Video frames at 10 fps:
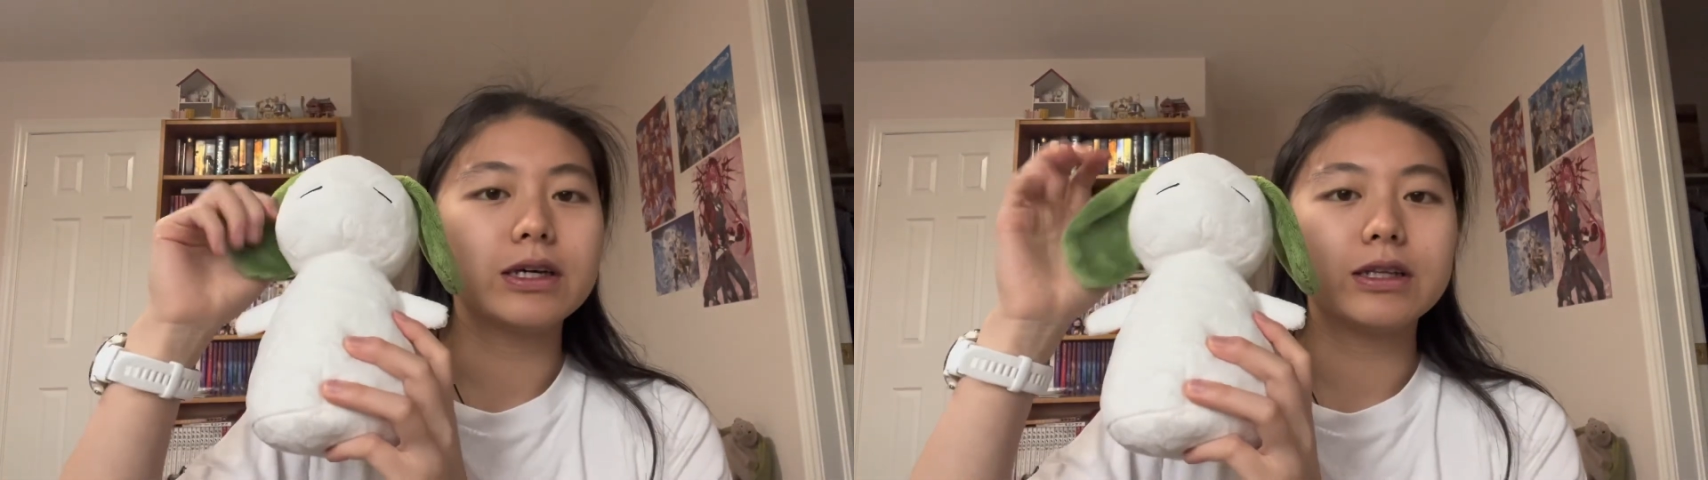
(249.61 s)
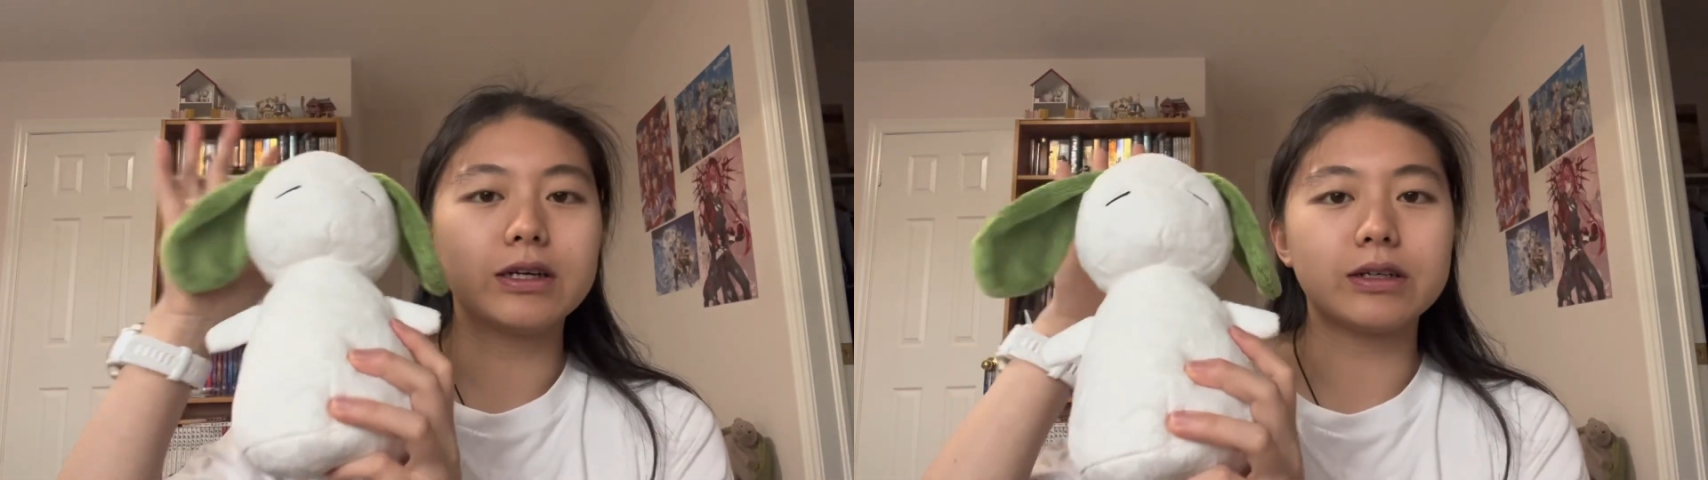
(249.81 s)

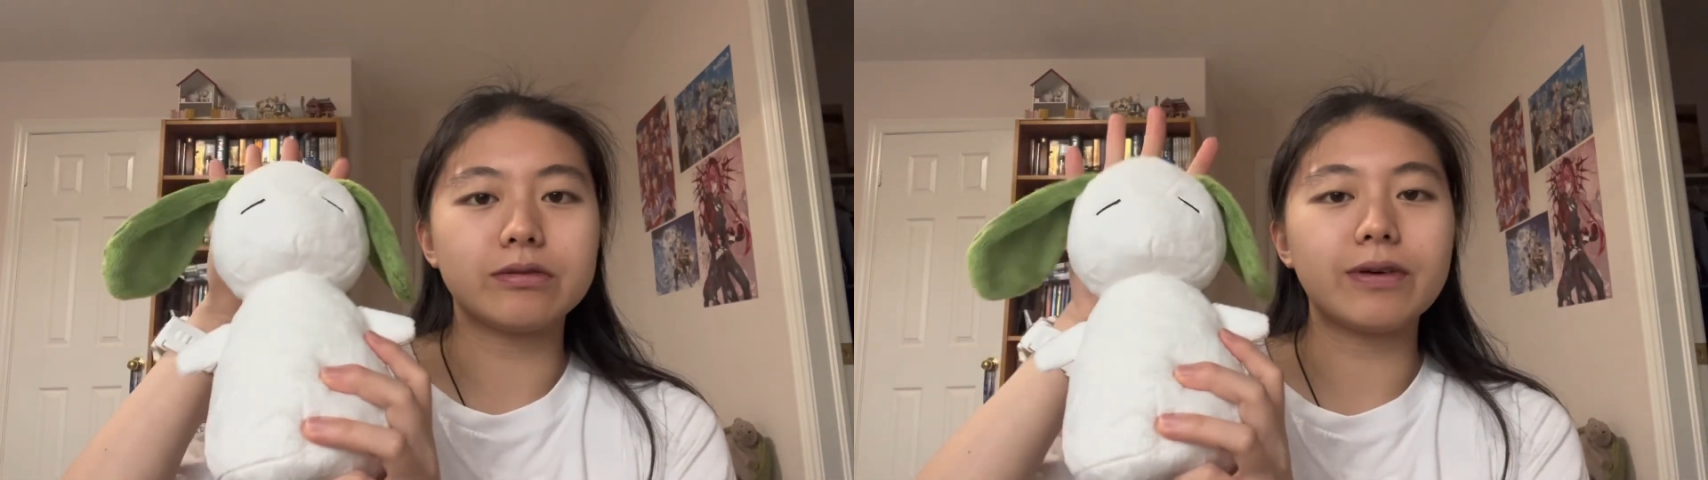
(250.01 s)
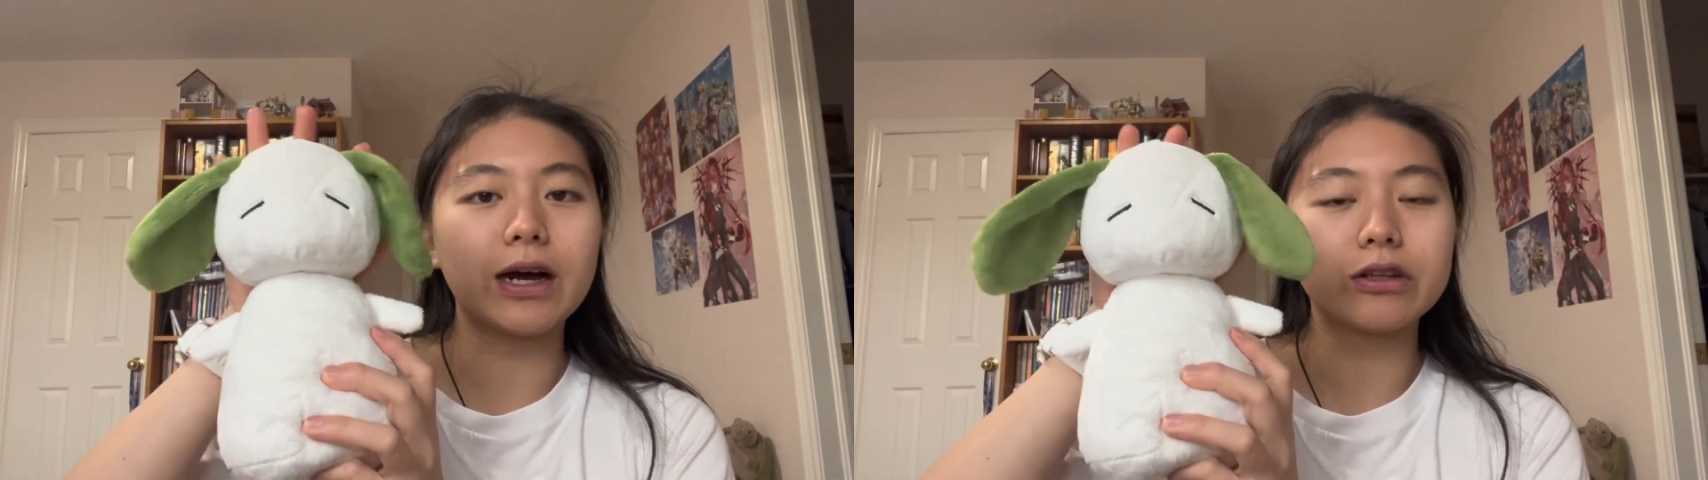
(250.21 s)

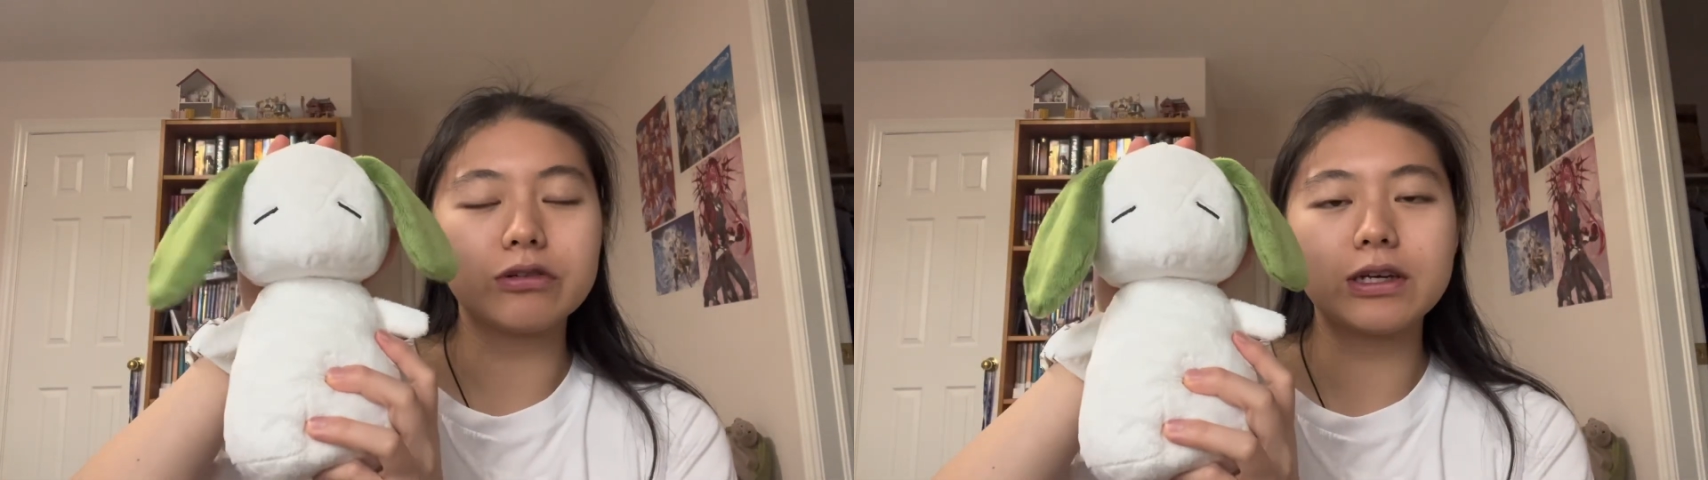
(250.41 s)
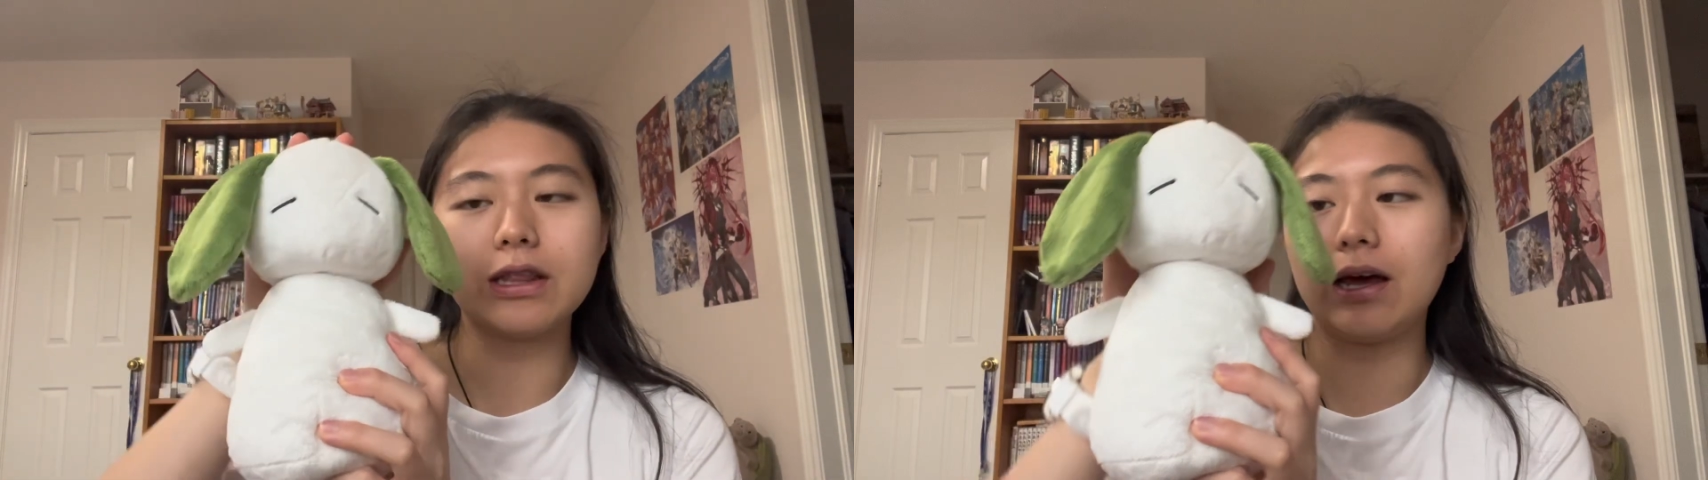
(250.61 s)
the
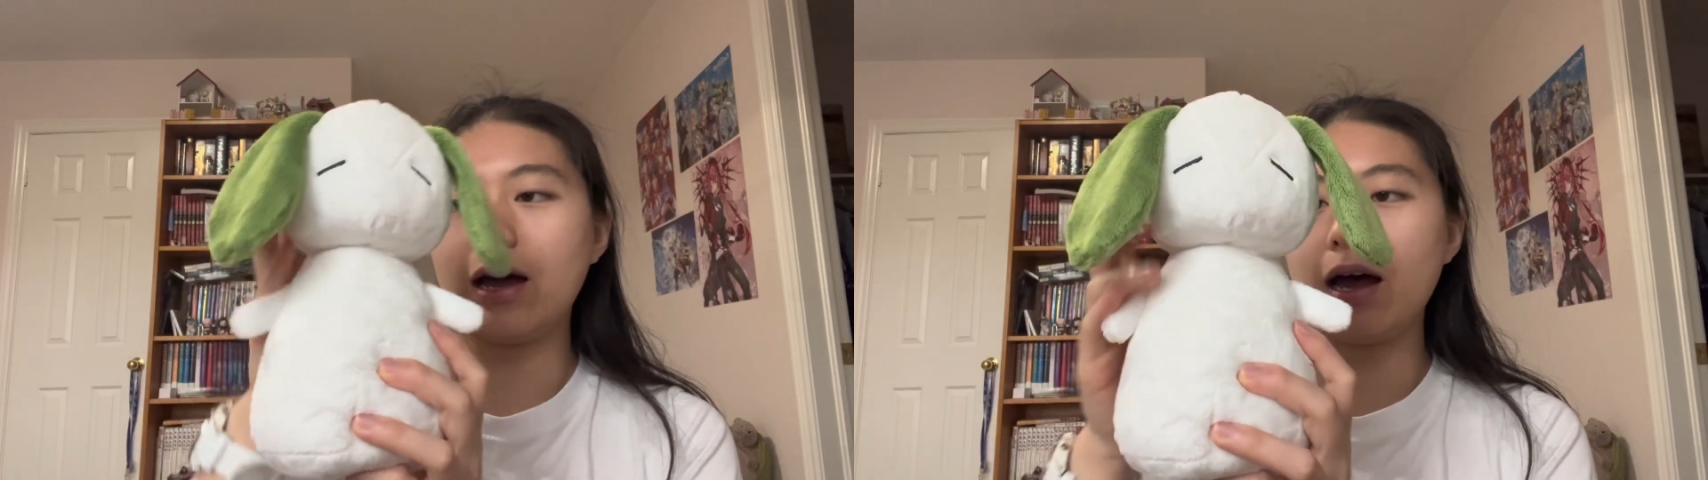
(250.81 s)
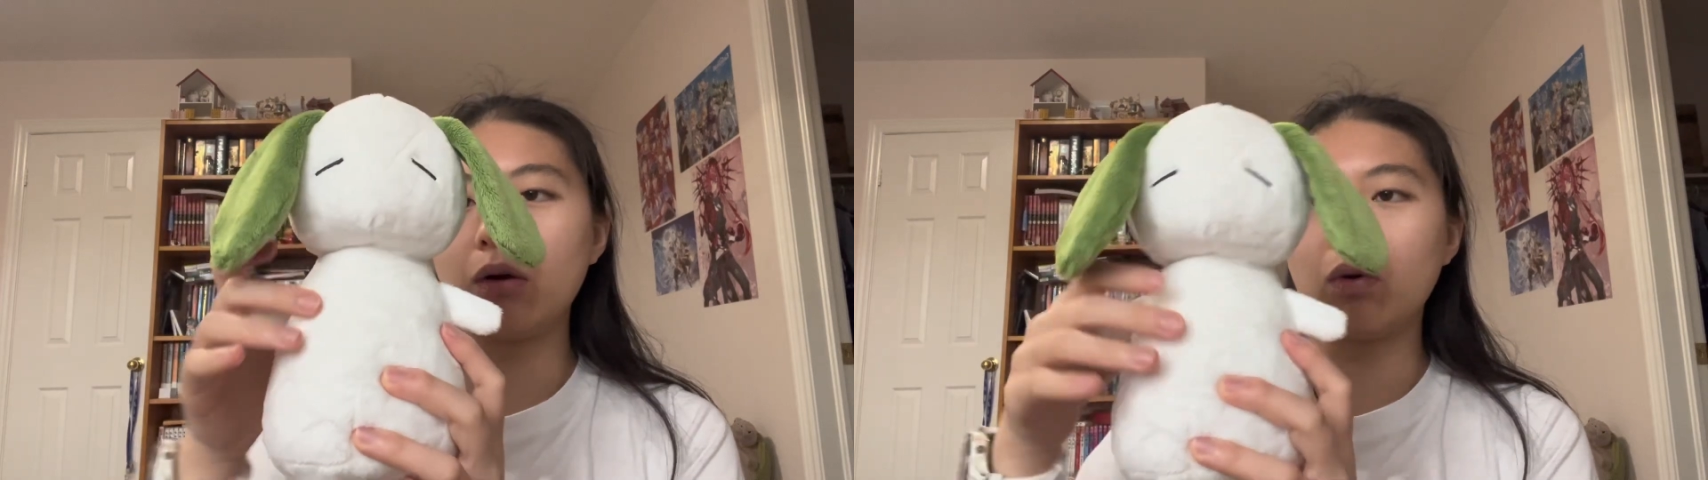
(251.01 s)
factory that I